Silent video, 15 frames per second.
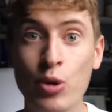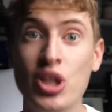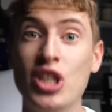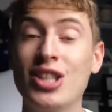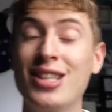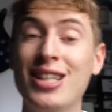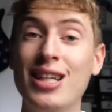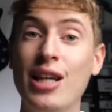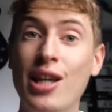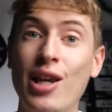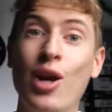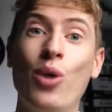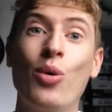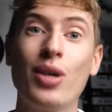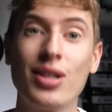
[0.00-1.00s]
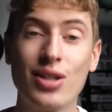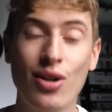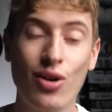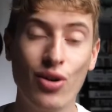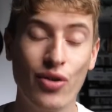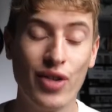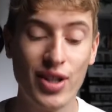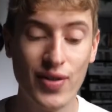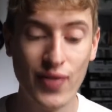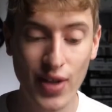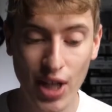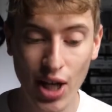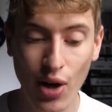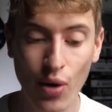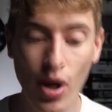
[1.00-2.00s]
which is the lowest on this
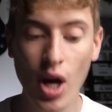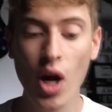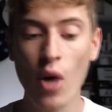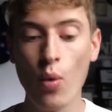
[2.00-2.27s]
video,